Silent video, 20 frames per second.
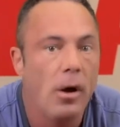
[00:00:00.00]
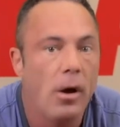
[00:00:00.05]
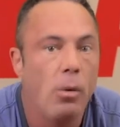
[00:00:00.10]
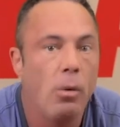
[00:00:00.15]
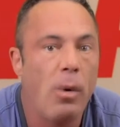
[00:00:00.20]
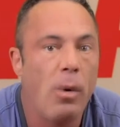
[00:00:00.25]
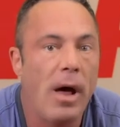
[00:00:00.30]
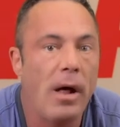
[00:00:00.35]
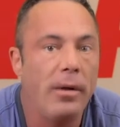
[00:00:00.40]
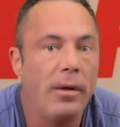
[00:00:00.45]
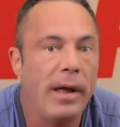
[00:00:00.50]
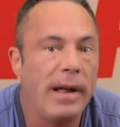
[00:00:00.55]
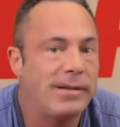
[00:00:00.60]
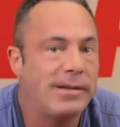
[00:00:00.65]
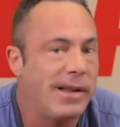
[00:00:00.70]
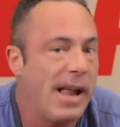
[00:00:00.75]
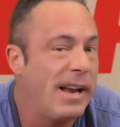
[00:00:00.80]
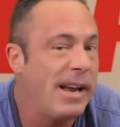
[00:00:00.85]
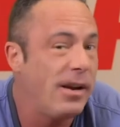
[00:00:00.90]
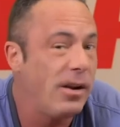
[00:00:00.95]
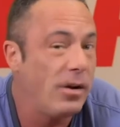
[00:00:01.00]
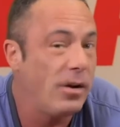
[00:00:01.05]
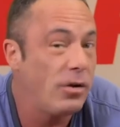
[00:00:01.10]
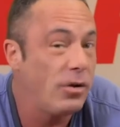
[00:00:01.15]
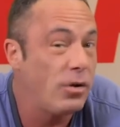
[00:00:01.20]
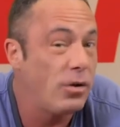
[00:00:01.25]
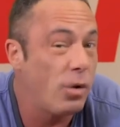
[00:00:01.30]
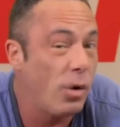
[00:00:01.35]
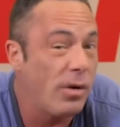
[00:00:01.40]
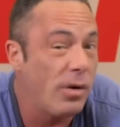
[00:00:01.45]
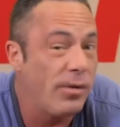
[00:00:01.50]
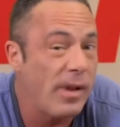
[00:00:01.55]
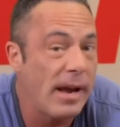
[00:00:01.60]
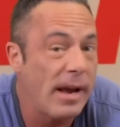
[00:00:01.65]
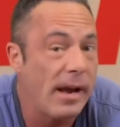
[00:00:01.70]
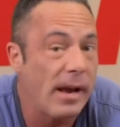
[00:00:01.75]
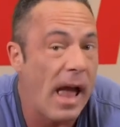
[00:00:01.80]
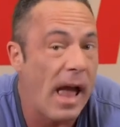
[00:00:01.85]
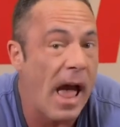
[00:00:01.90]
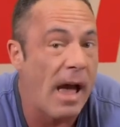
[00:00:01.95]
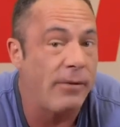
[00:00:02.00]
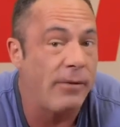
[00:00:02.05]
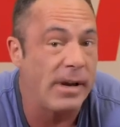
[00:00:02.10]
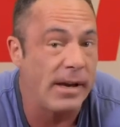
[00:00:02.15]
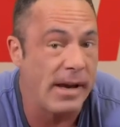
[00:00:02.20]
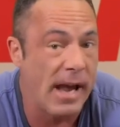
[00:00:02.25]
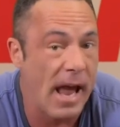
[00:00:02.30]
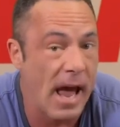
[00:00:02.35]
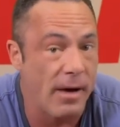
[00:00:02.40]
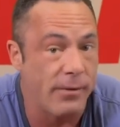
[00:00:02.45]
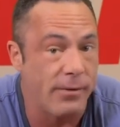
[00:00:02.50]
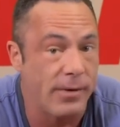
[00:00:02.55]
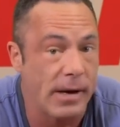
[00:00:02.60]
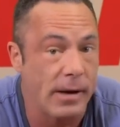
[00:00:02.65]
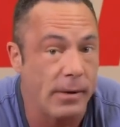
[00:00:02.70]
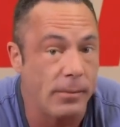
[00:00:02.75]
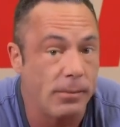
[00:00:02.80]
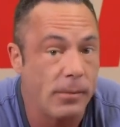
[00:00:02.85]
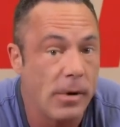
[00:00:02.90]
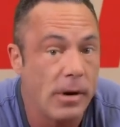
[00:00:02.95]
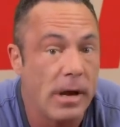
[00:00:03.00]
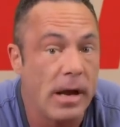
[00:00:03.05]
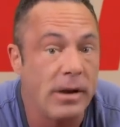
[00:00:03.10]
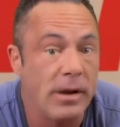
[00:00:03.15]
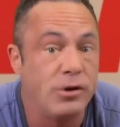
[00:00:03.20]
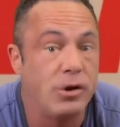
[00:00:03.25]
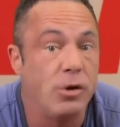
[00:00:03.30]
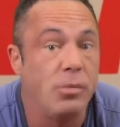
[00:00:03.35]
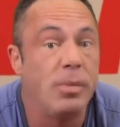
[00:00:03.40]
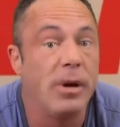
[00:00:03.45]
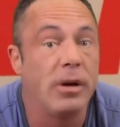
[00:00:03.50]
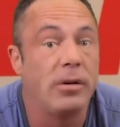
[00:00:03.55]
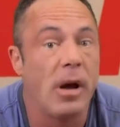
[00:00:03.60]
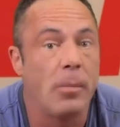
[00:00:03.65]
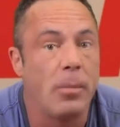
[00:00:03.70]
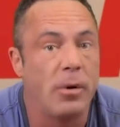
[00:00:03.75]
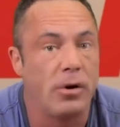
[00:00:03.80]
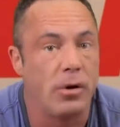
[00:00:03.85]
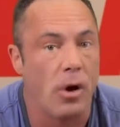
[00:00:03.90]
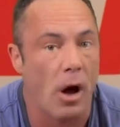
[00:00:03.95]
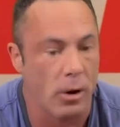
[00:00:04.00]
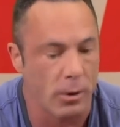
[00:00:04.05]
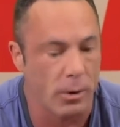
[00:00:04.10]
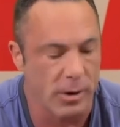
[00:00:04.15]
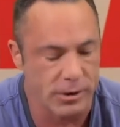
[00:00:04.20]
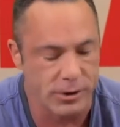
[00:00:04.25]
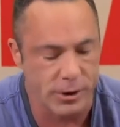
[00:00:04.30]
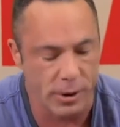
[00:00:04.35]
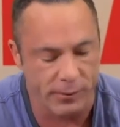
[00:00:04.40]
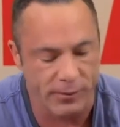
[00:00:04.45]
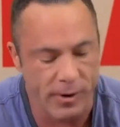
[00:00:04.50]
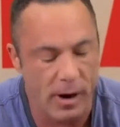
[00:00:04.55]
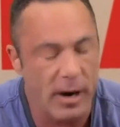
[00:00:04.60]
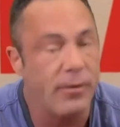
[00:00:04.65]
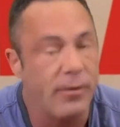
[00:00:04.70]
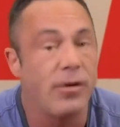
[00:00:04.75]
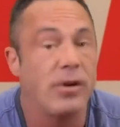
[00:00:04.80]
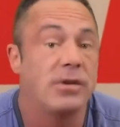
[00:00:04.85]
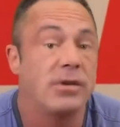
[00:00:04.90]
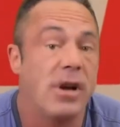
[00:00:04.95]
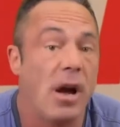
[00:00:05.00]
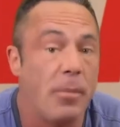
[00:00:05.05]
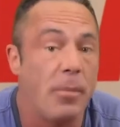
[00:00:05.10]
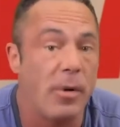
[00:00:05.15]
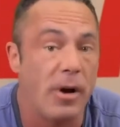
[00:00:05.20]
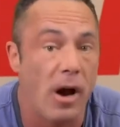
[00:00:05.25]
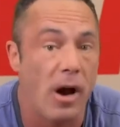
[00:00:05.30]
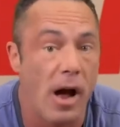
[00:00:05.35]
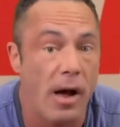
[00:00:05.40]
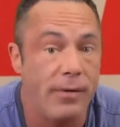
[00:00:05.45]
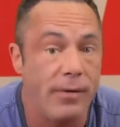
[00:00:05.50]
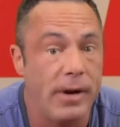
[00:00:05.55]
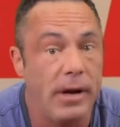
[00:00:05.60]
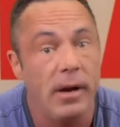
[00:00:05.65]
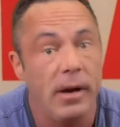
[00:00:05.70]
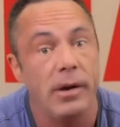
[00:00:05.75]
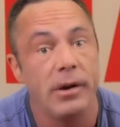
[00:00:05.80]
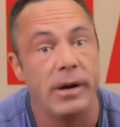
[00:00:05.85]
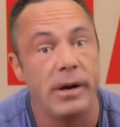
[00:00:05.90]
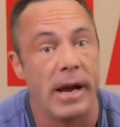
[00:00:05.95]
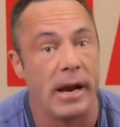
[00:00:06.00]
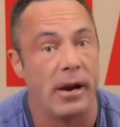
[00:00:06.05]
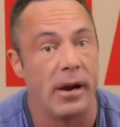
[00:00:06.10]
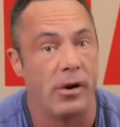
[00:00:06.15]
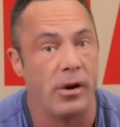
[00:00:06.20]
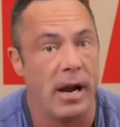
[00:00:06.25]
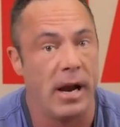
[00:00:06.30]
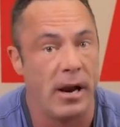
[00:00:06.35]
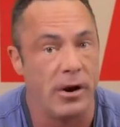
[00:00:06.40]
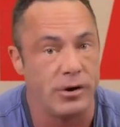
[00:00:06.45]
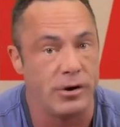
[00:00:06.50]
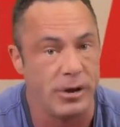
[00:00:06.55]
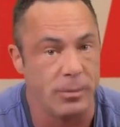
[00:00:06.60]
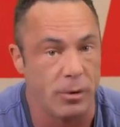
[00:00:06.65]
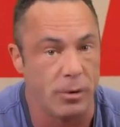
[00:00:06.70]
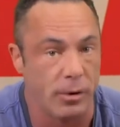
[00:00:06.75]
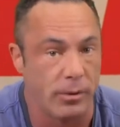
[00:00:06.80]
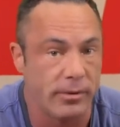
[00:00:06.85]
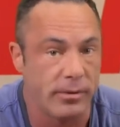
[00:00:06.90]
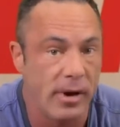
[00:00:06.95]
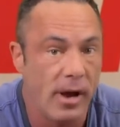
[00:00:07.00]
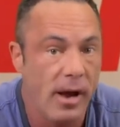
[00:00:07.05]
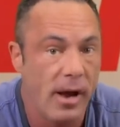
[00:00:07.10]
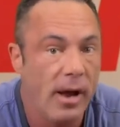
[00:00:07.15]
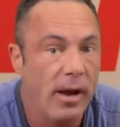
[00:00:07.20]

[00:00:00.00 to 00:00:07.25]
Well, it's sort of like having caffeine. Is you build up a tolerance. Your very first cup of coffee, you get a good energy boost.